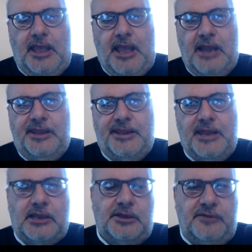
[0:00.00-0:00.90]
And
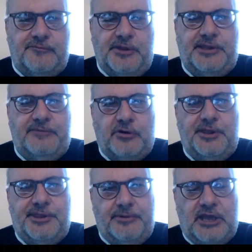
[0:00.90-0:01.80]
secondly, of course, there were
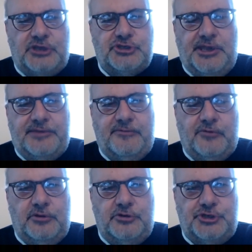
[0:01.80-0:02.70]
also nationalist
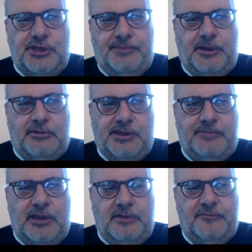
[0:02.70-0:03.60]
revolutions
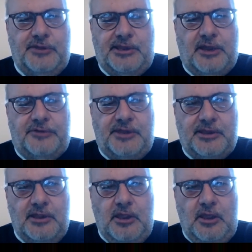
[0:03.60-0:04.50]
because many of those
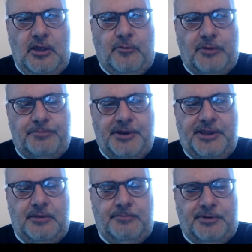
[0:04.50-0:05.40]
countries were
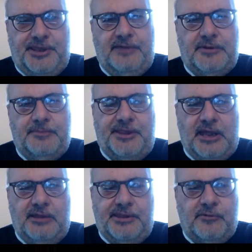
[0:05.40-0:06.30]
perceived
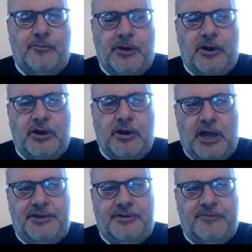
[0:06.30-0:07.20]
themselves or were
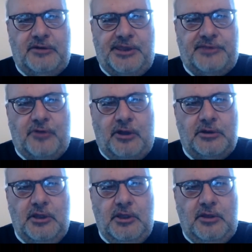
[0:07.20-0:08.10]
under very strong
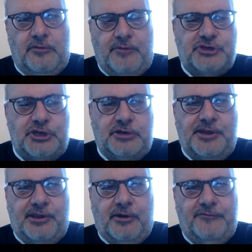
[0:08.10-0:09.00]
Russian or
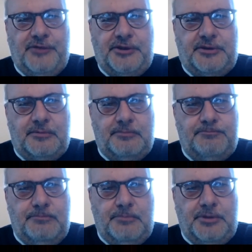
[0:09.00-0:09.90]
Soviet
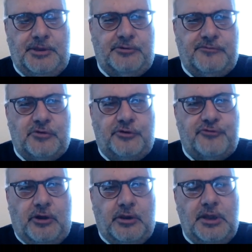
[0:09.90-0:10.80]
sort of
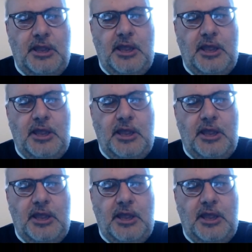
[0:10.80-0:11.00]
control.